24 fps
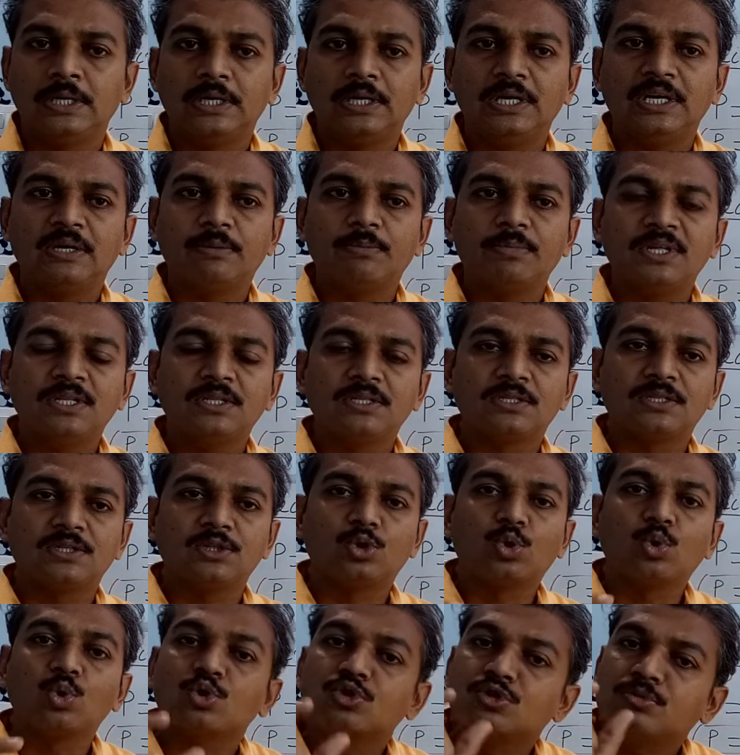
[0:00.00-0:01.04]
It means
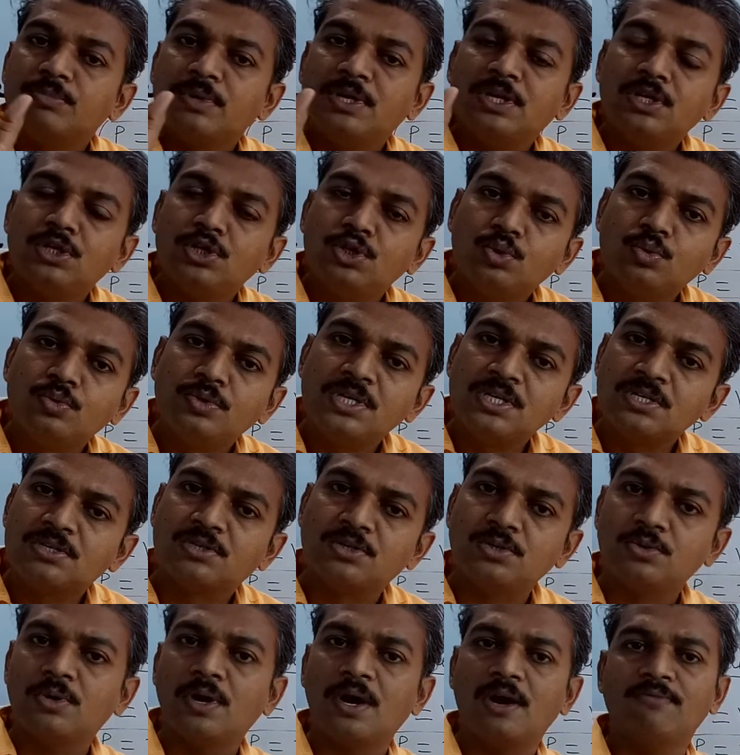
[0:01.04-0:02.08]
those many
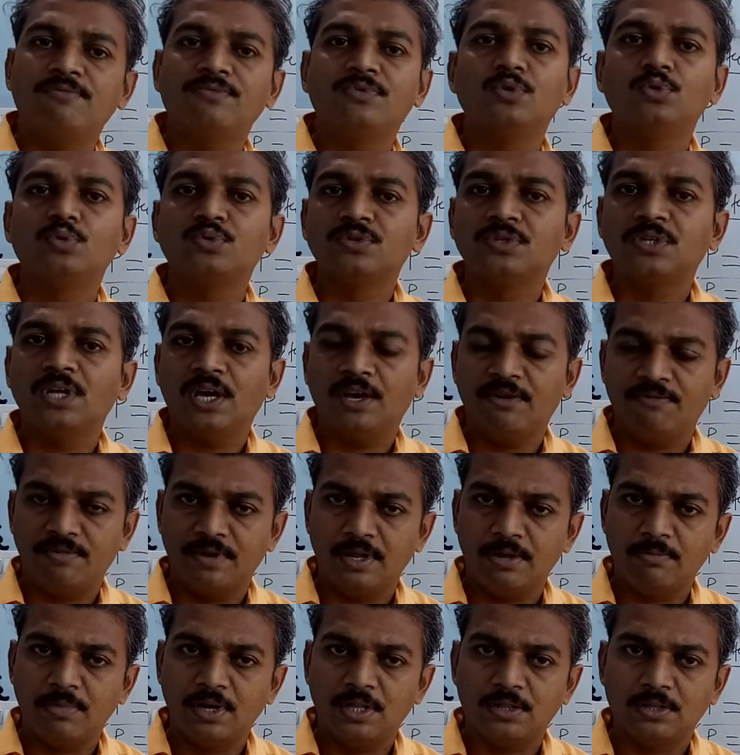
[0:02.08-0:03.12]
units you have used
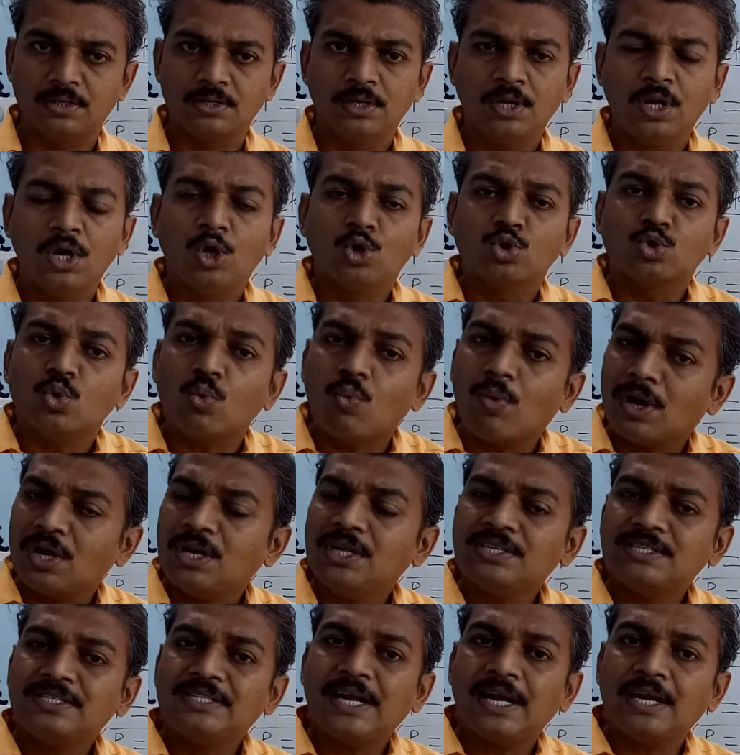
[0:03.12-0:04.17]
every month. So what
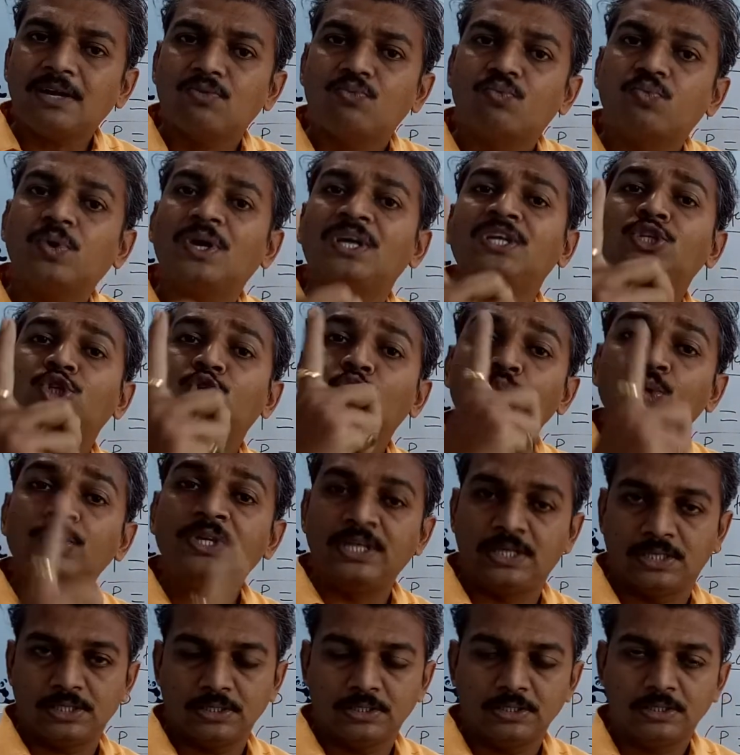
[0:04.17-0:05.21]
is that 1
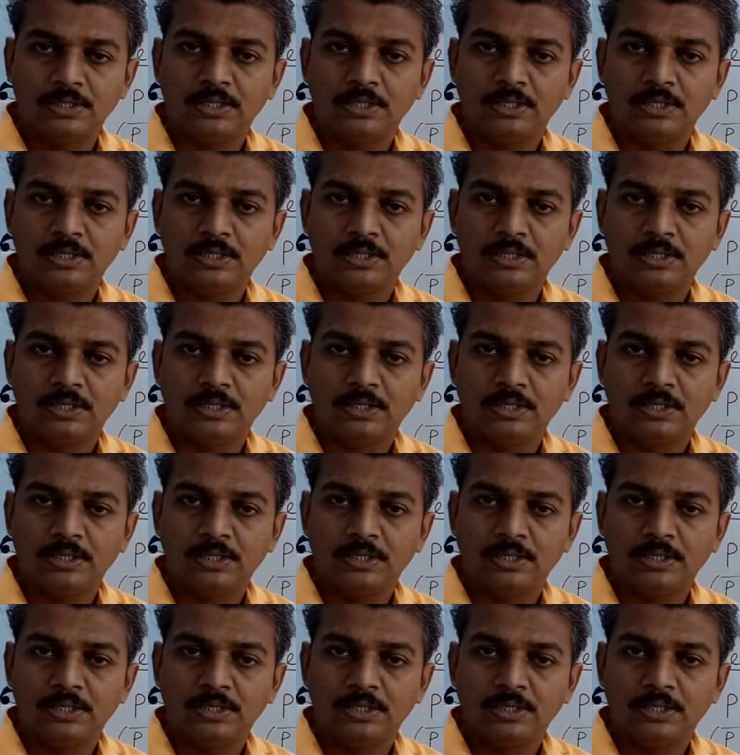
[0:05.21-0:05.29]
unit?